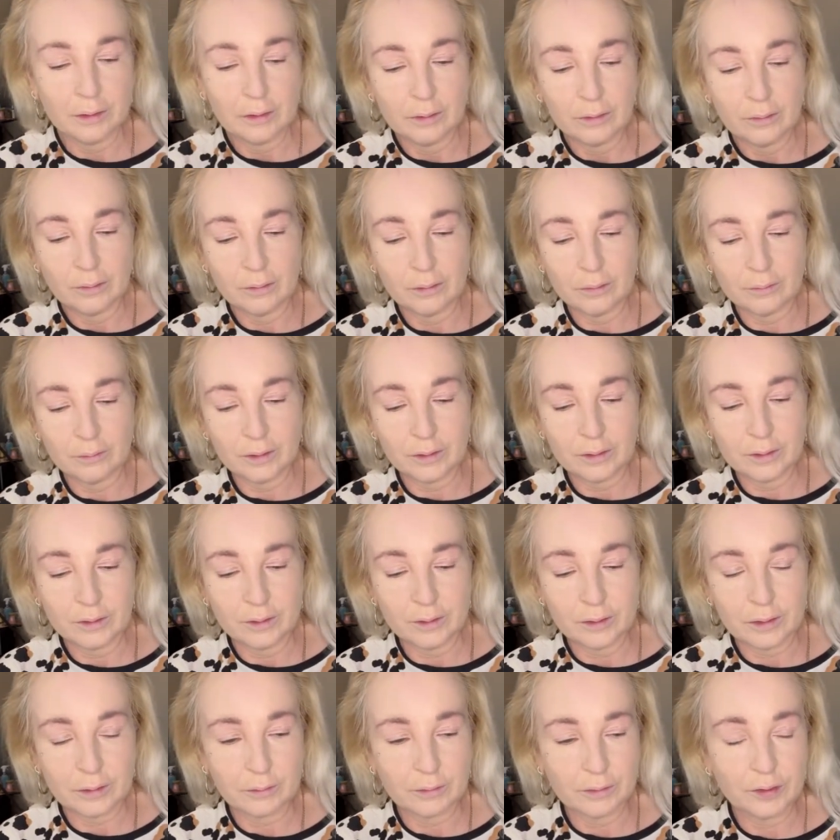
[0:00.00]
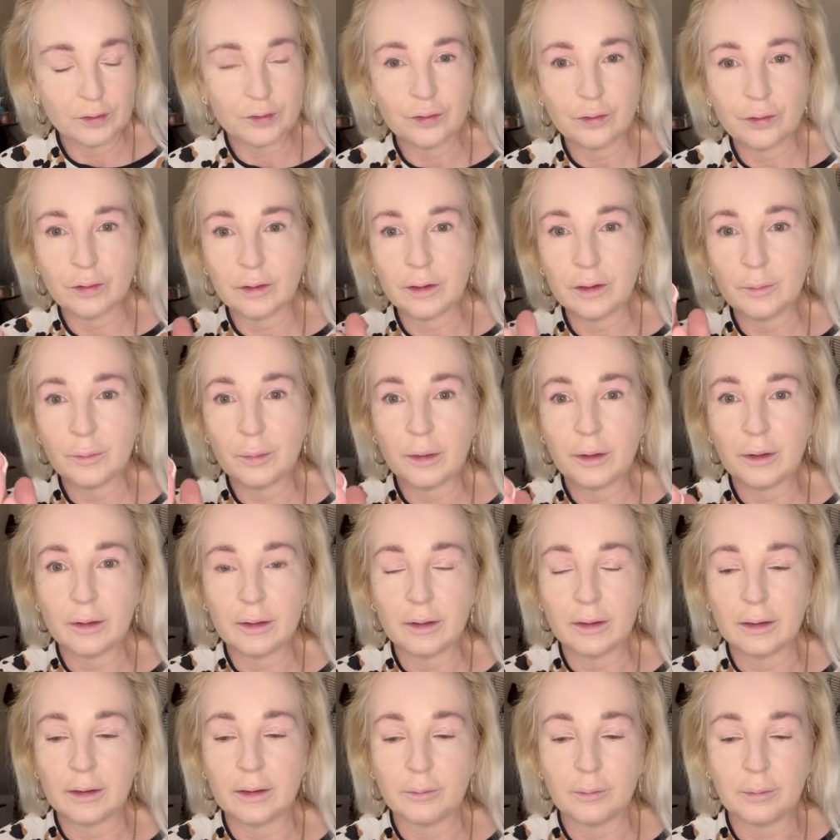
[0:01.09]
What I'm going to do, I'm going to try and apply a
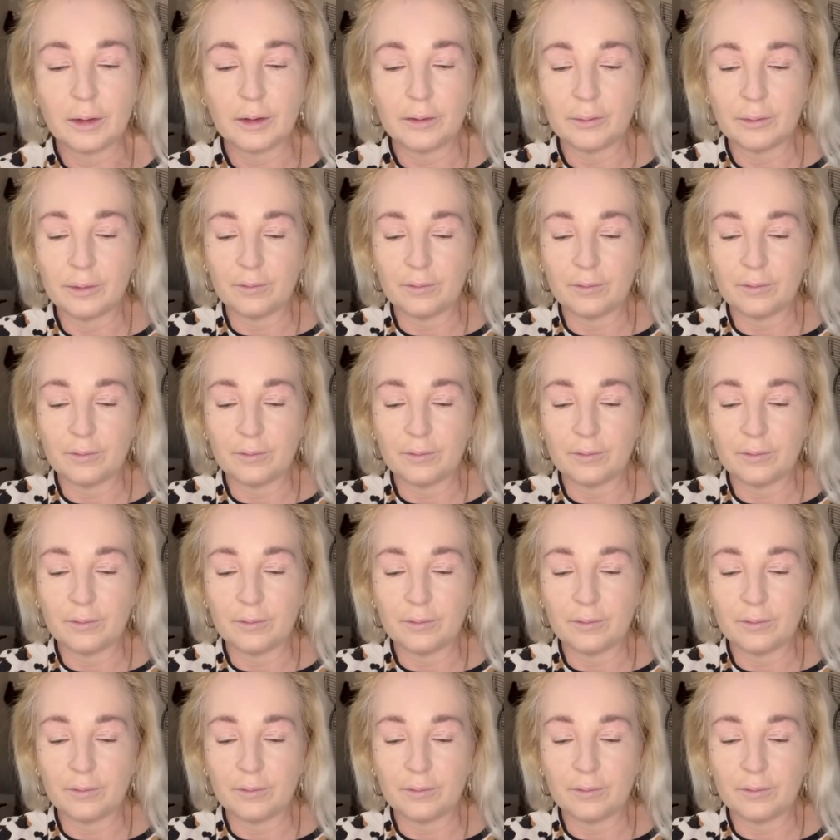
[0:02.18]
little bit in my